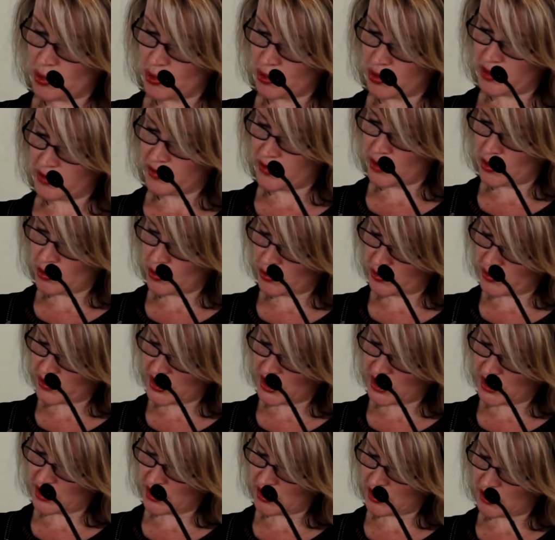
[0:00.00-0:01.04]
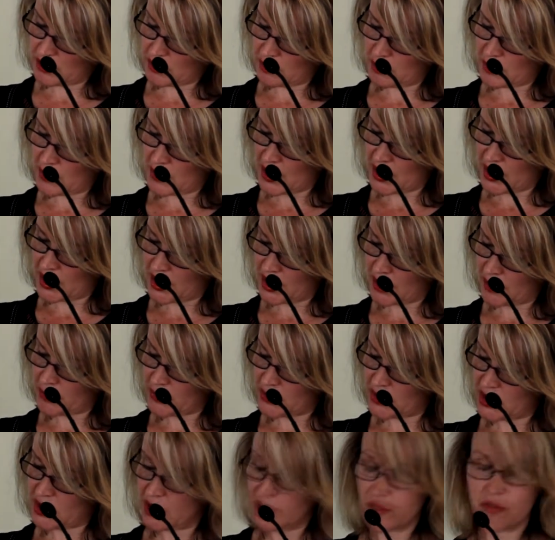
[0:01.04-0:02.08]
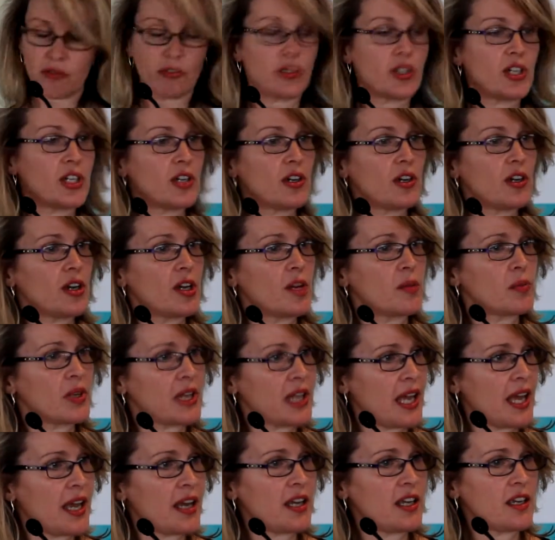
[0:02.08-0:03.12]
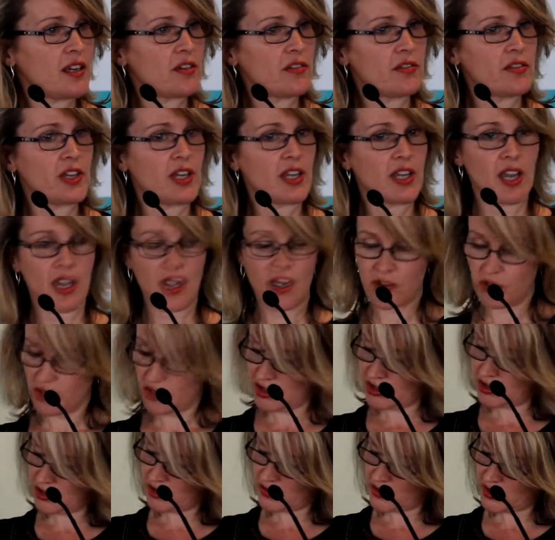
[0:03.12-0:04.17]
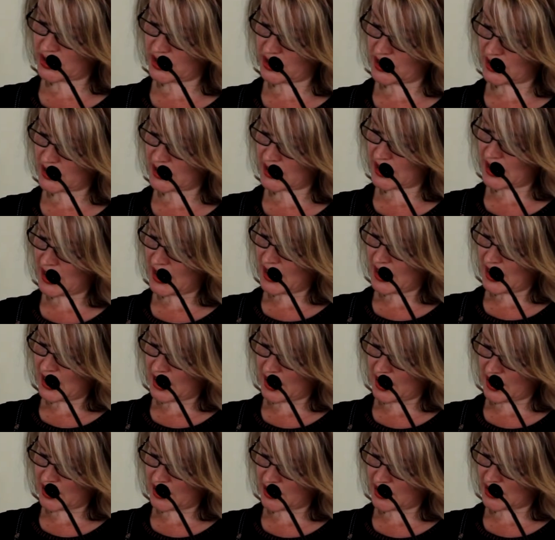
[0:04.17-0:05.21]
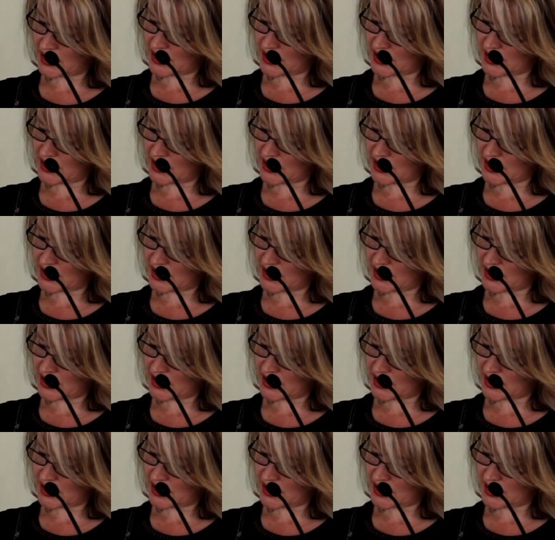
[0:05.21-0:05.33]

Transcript: more involved in delivery and planning of their care and services, and